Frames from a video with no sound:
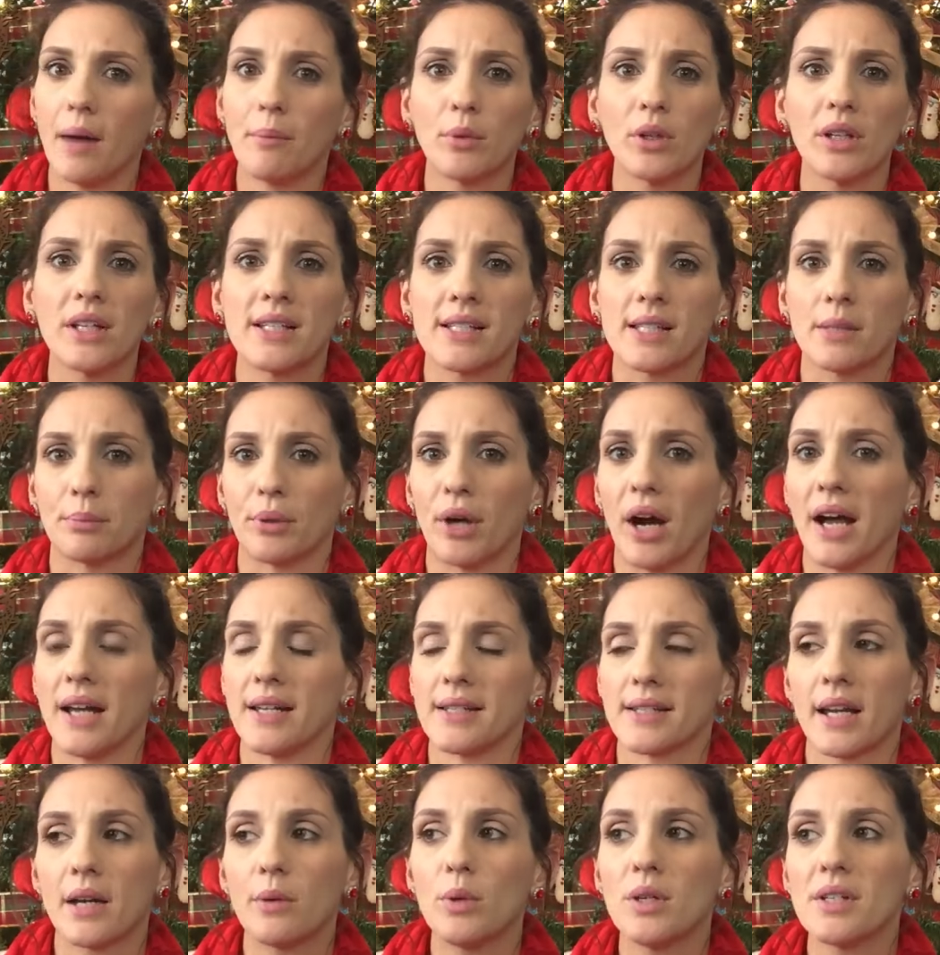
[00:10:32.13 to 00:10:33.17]
I'm really
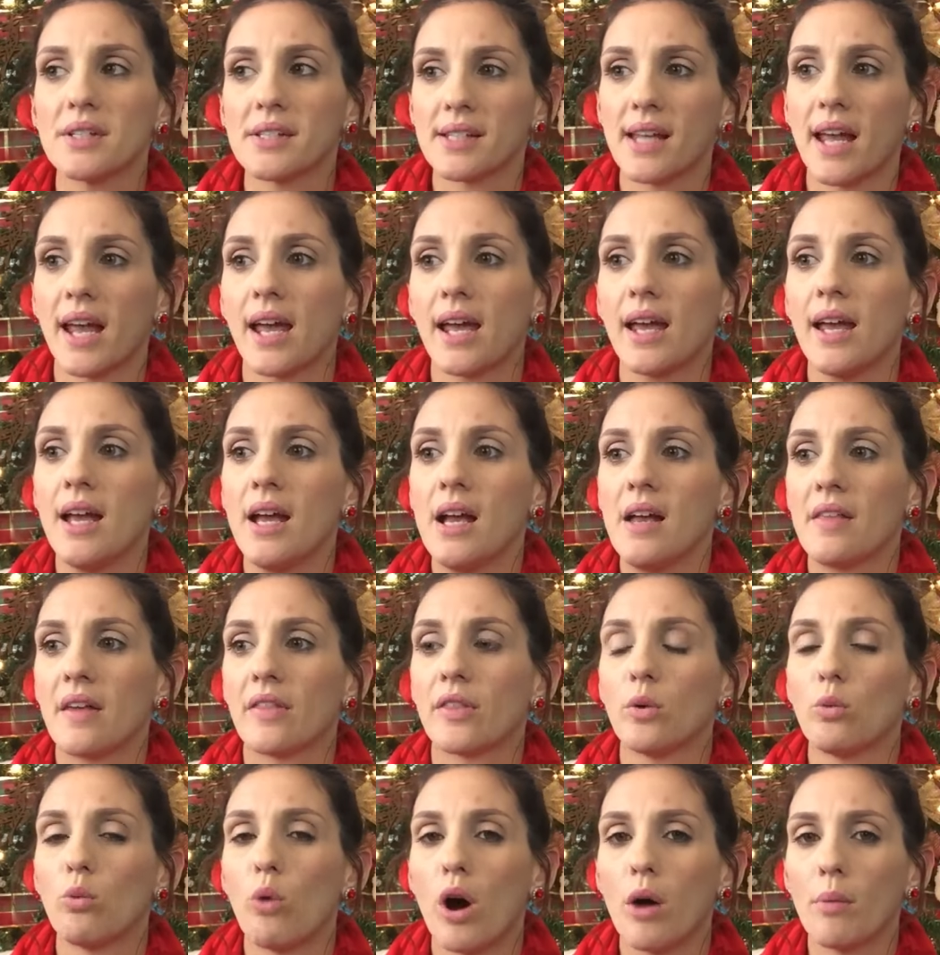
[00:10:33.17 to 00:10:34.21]
surprised. I will say
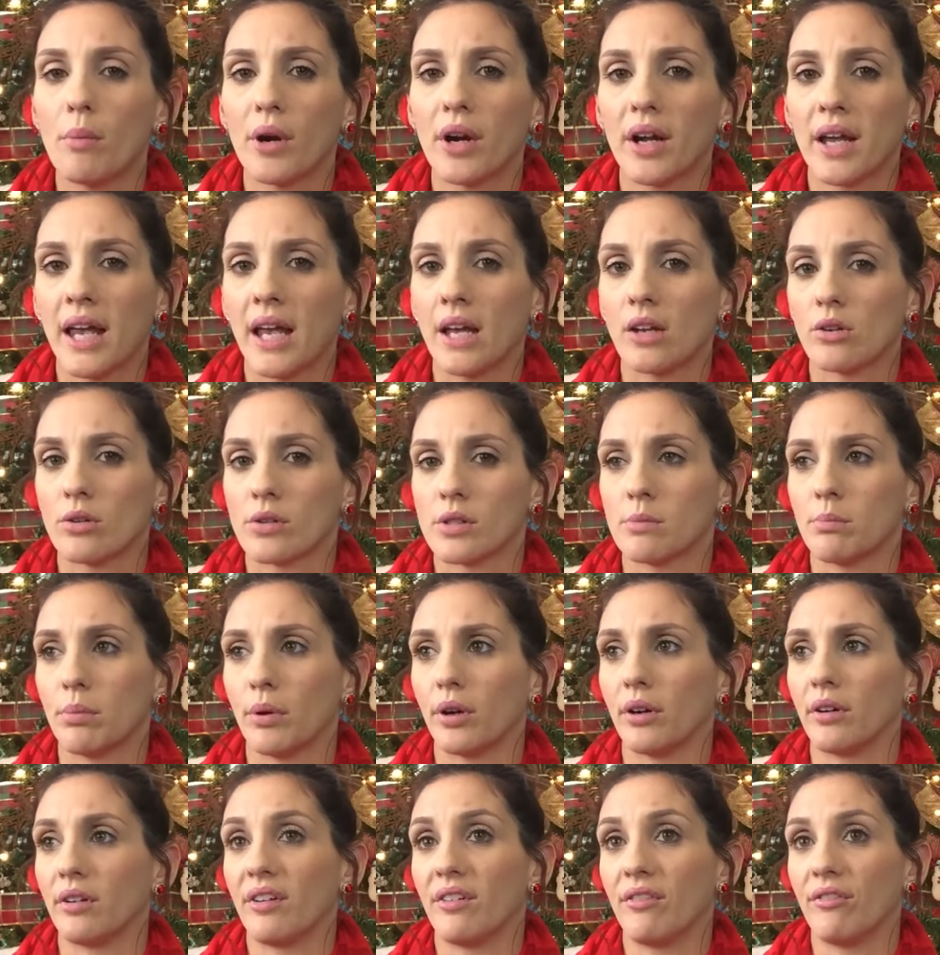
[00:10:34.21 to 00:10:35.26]
that the Walmart candles
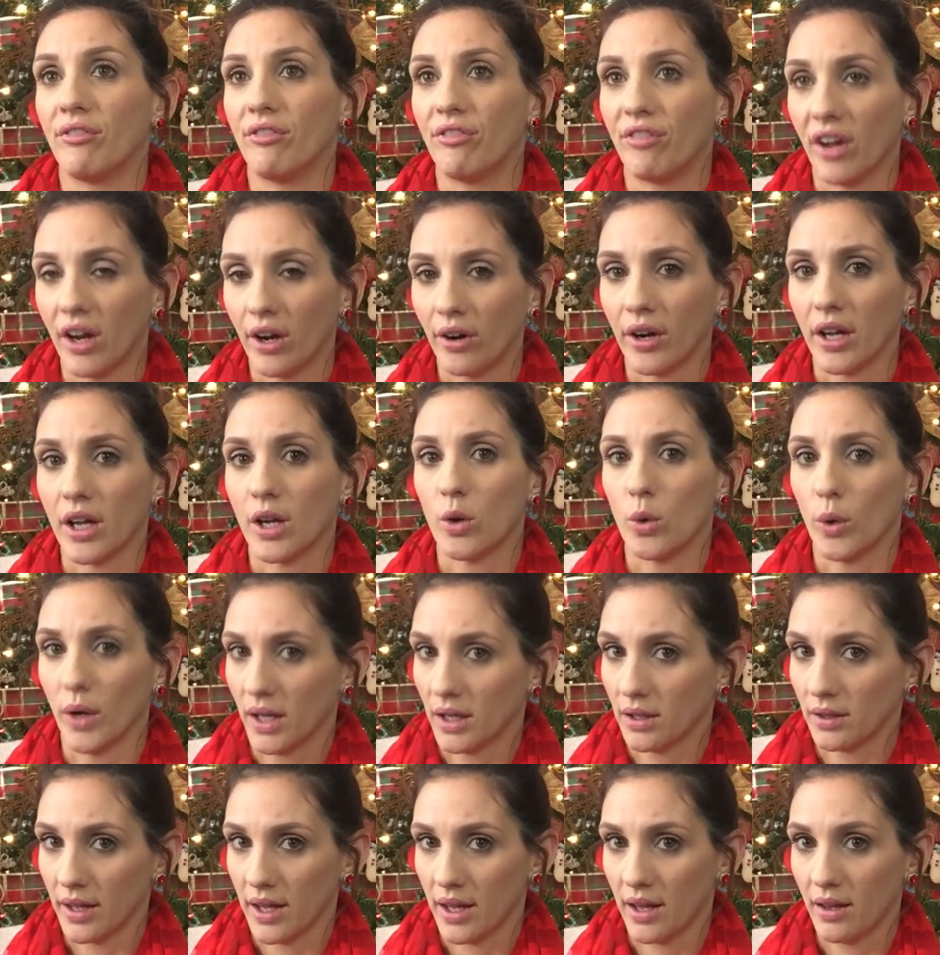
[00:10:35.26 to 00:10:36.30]
burn very
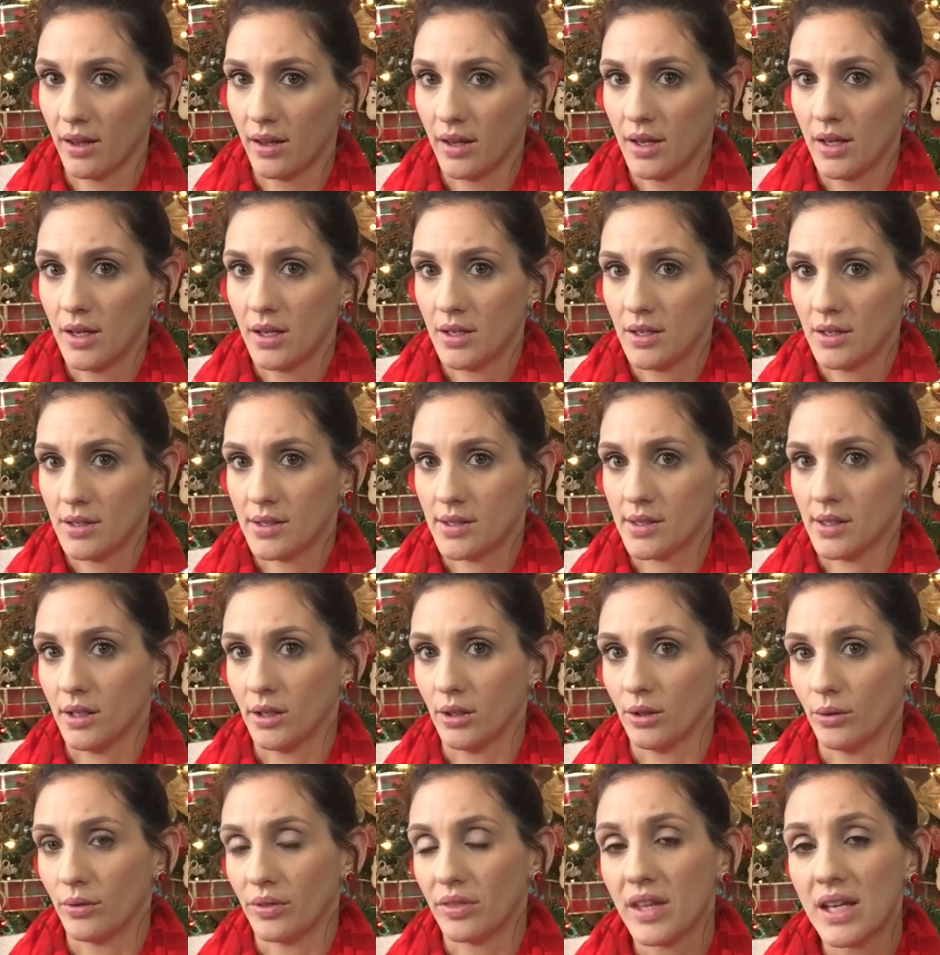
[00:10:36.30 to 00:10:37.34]
quickly.
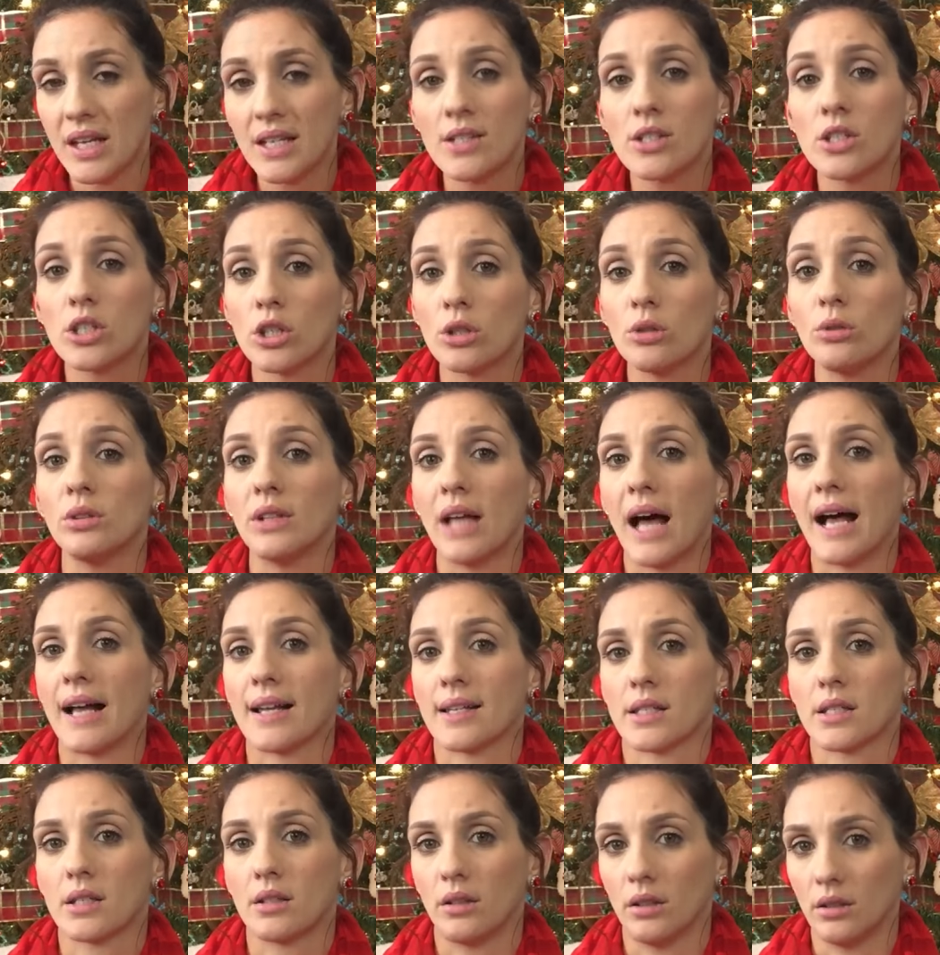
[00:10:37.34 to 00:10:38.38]
So these do
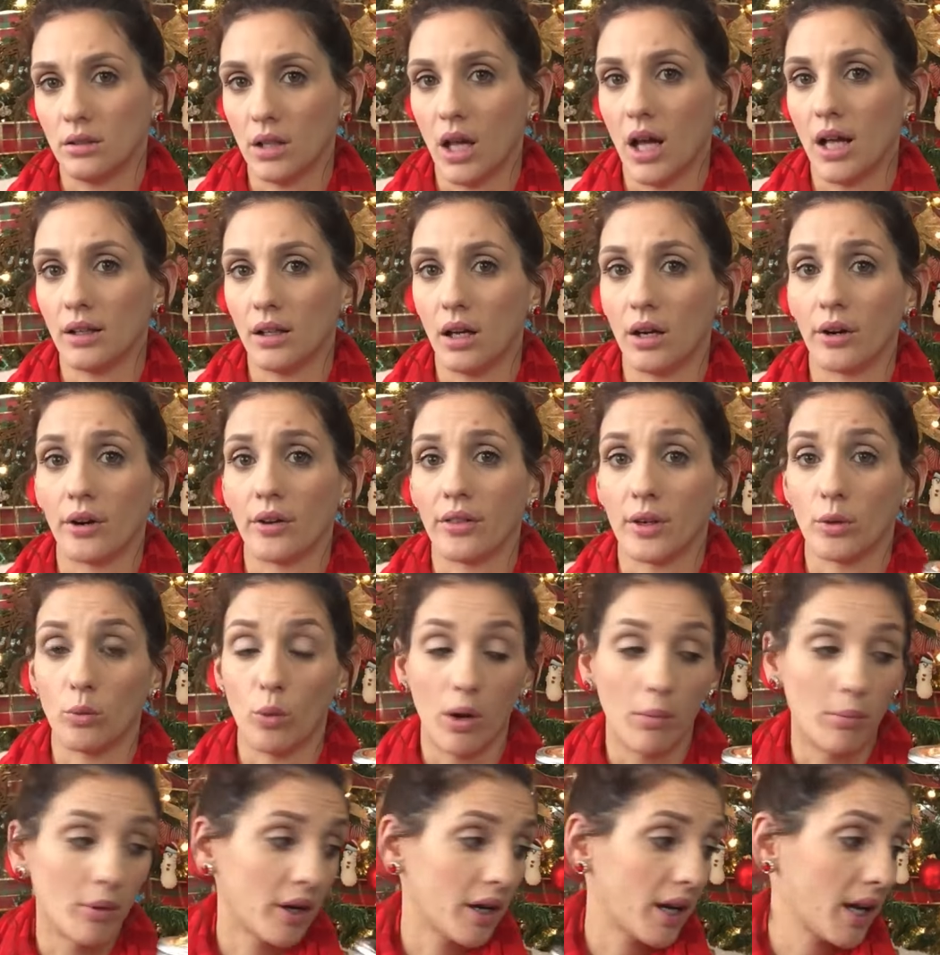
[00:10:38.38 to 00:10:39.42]
last a lot longer than
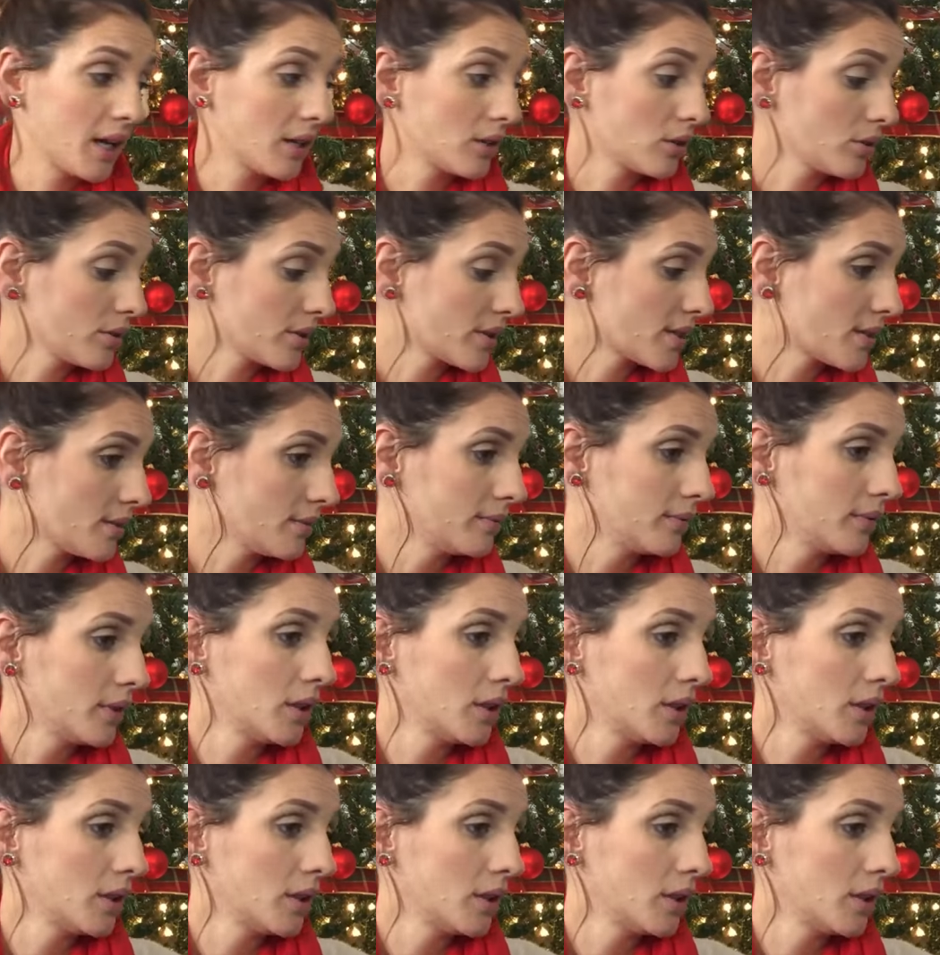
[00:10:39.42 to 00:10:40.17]
Walmart candles.